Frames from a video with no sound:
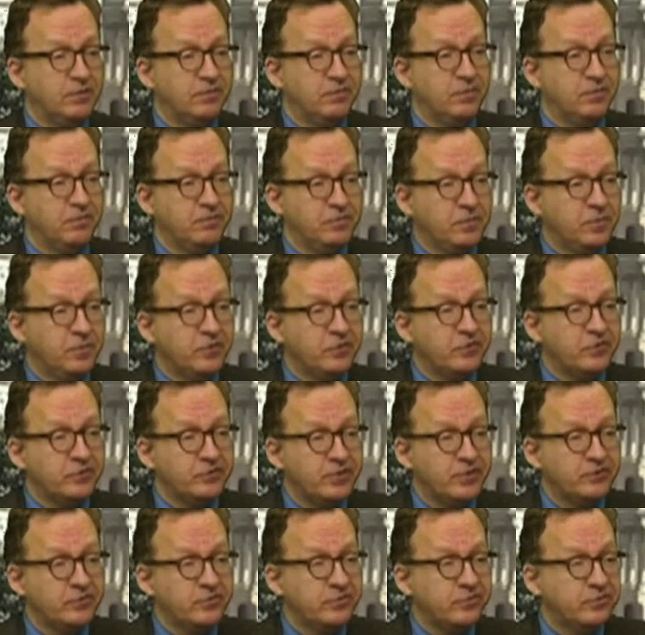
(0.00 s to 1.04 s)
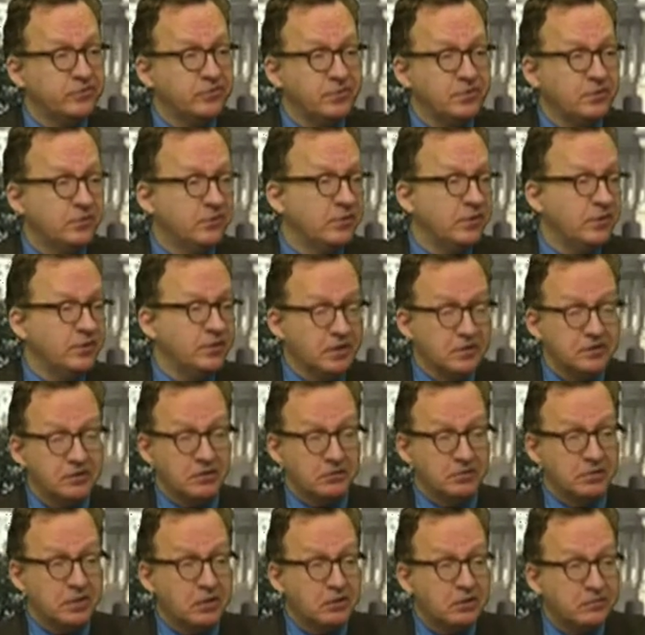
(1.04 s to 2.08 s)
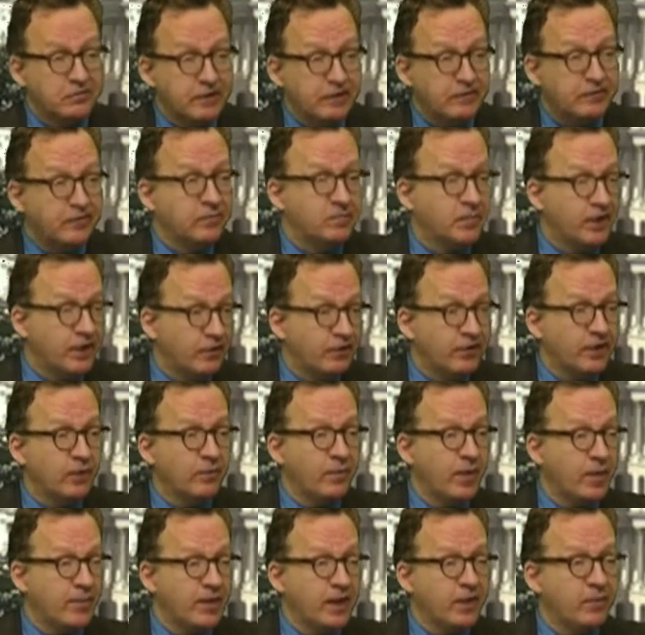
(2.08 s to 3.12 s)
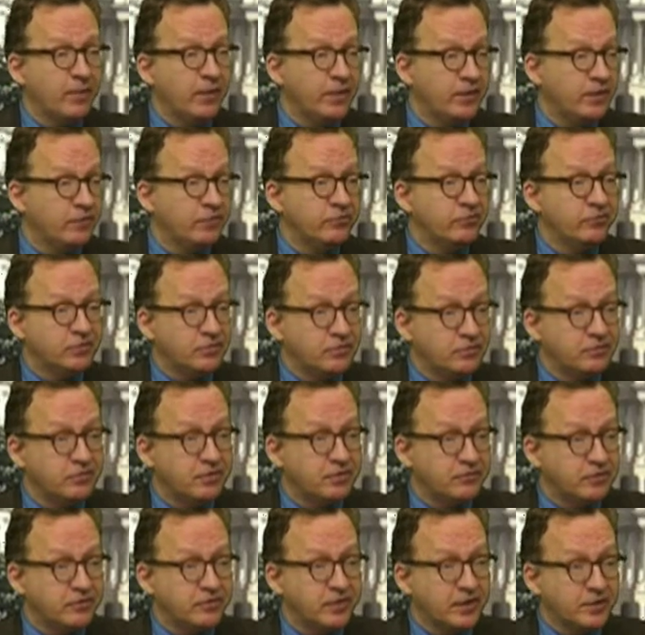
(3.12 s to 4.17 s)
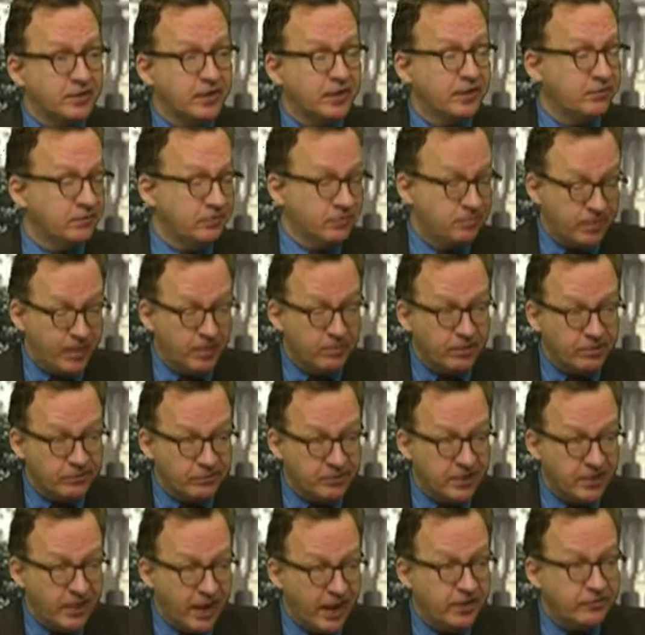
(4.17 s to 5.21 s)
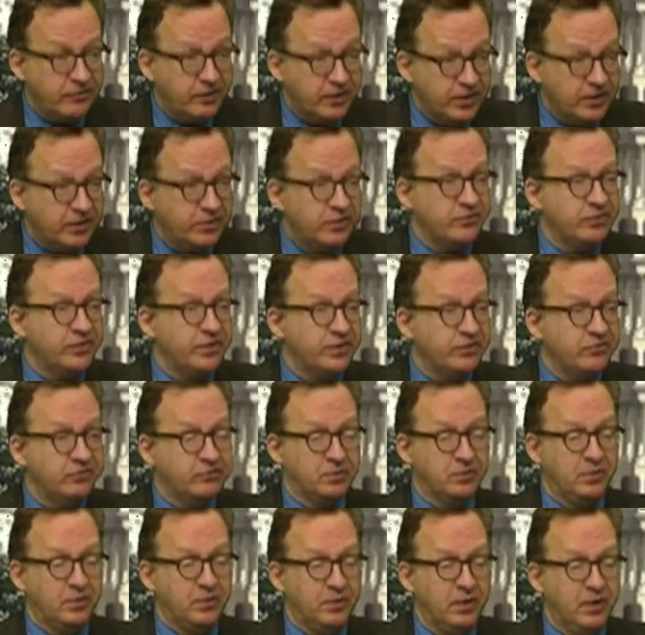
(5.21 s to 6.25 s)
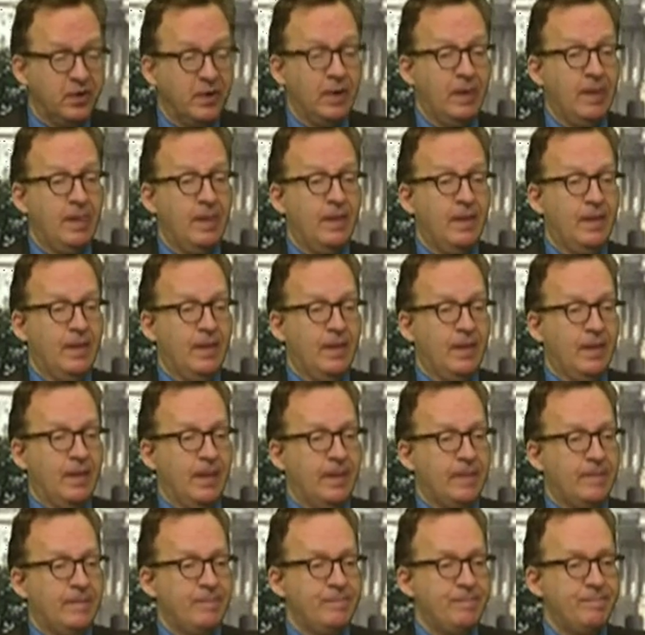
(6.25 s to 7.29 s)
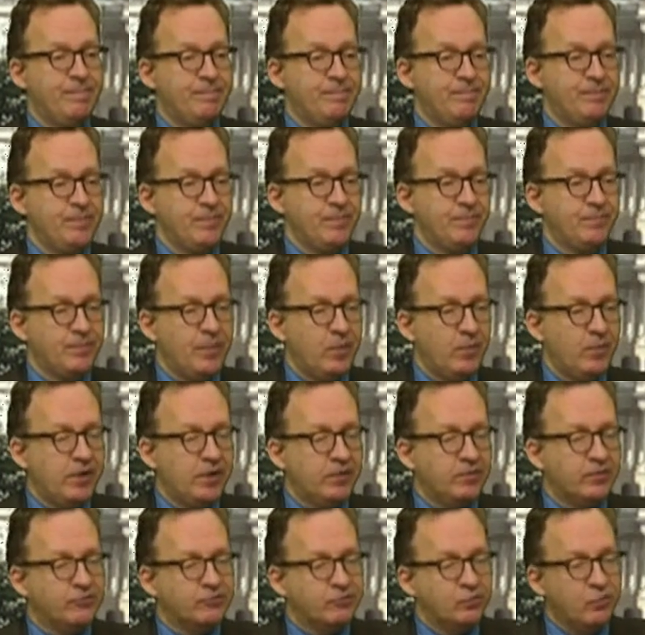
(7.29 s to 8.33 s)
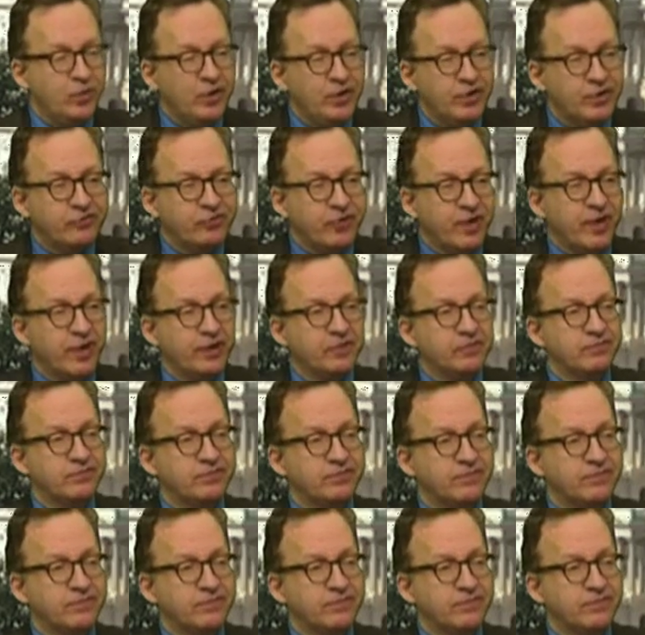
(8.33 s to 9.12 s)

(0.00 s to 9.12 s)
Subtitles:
a few other diseases, including yellow fever and malaria way back when, using different technology and public hygiene in the cities and so on, there's real chance,